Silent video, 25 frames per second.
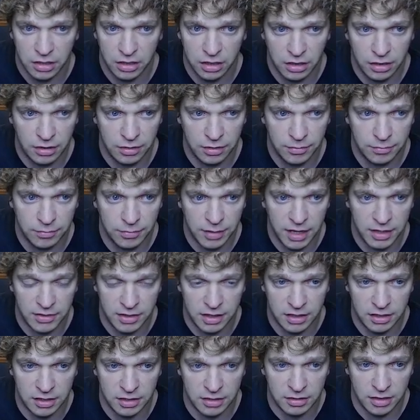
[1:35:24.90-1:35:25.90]
And
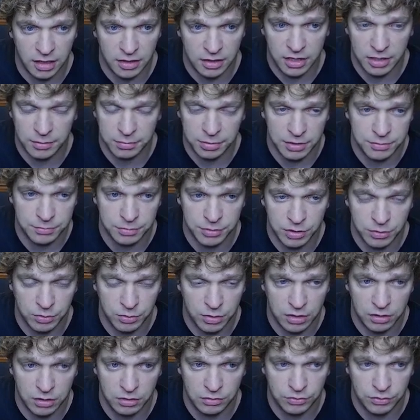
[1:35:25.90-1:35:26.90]
then I think I played pretty well
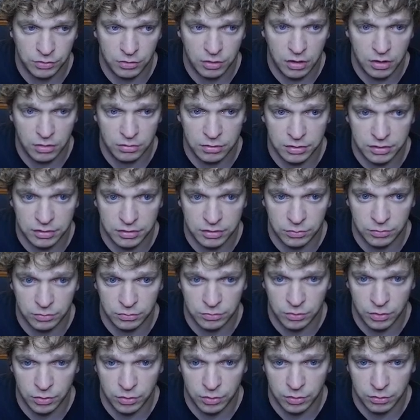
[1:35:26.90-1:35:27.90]
overall with knowing
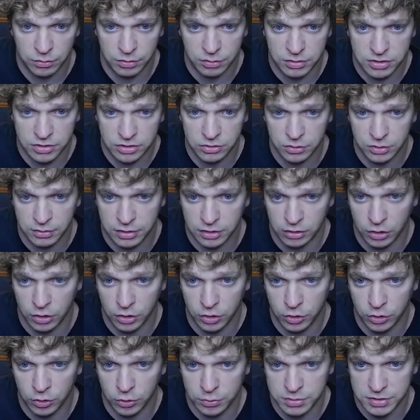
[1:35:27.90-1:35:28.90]
what to do with globes
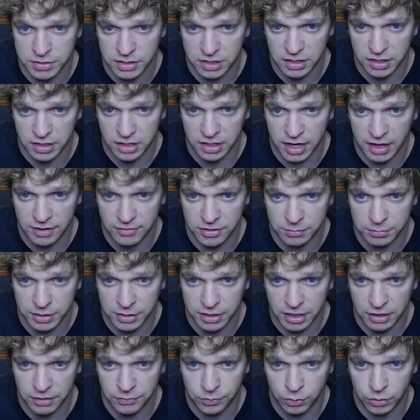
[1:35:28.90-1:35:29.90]
and then having a big Air
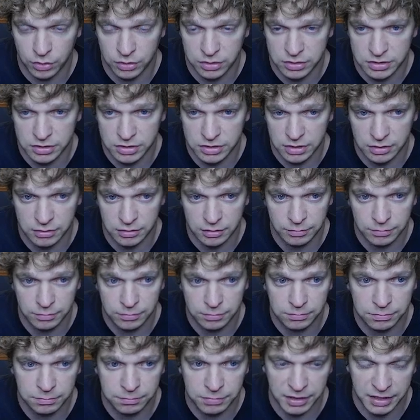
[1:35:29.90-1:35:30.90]
Force and
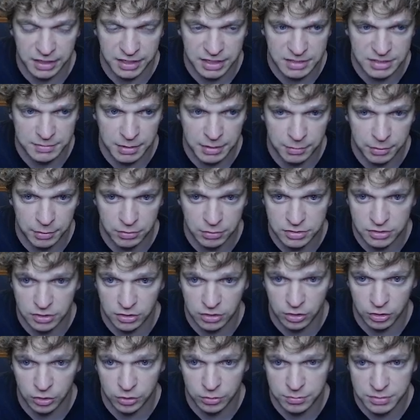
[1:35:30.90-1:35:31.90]
playing against my opponent's
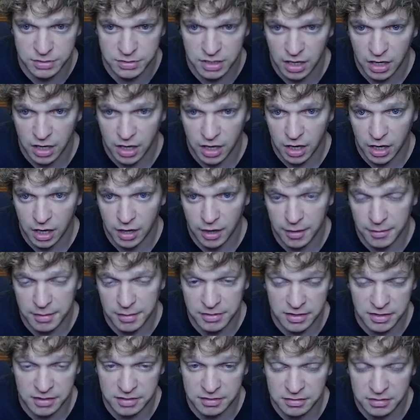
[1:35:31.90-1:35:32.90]
globes. And
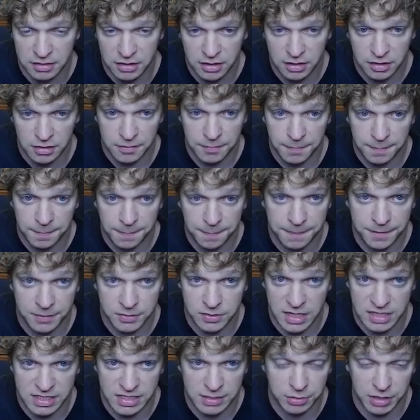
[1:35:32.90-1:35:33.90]
then those last
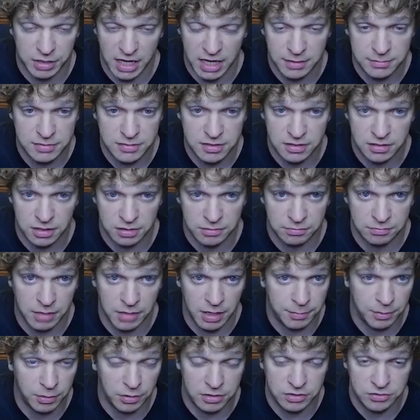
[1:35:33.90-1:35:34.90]
couple games, like my
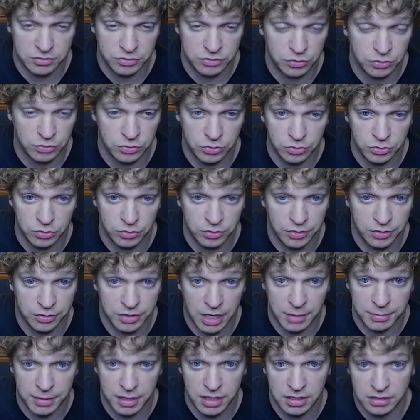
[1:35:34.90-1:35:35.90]
opponents drew their top
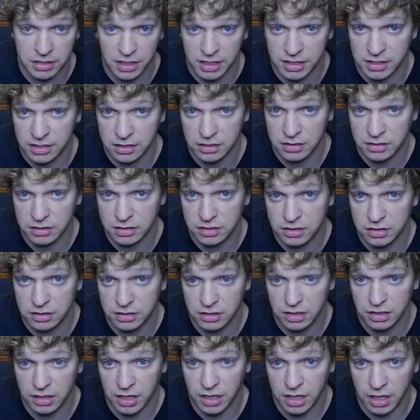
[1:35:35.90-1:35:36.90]
end, I didn't,
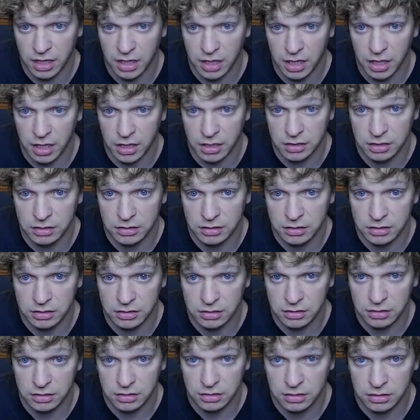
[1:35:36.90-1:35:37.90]
and
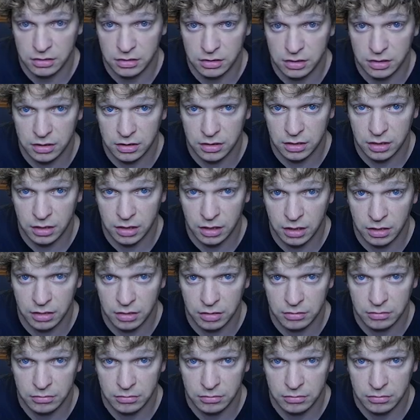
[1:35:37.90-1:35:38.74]
that's